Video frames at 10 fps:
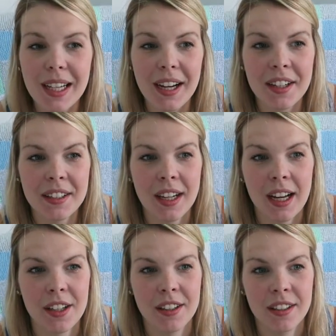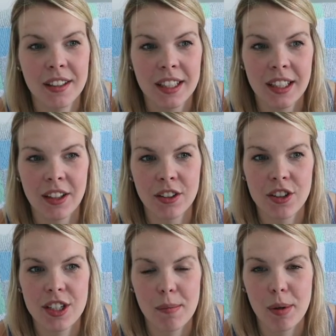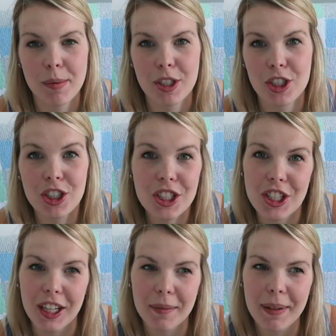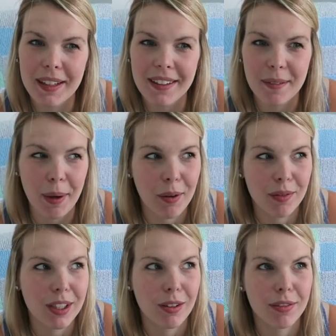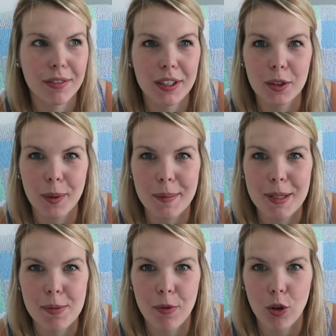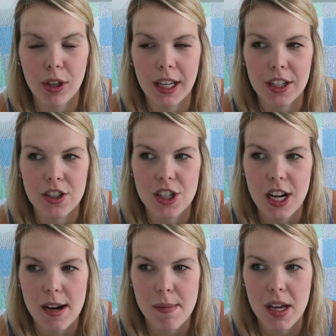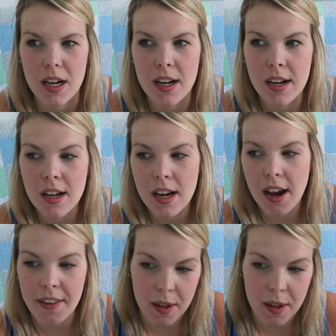and had, like, the other nurse had pretty much just checked me about, you know, 15-20 minutes before that, and she came in, and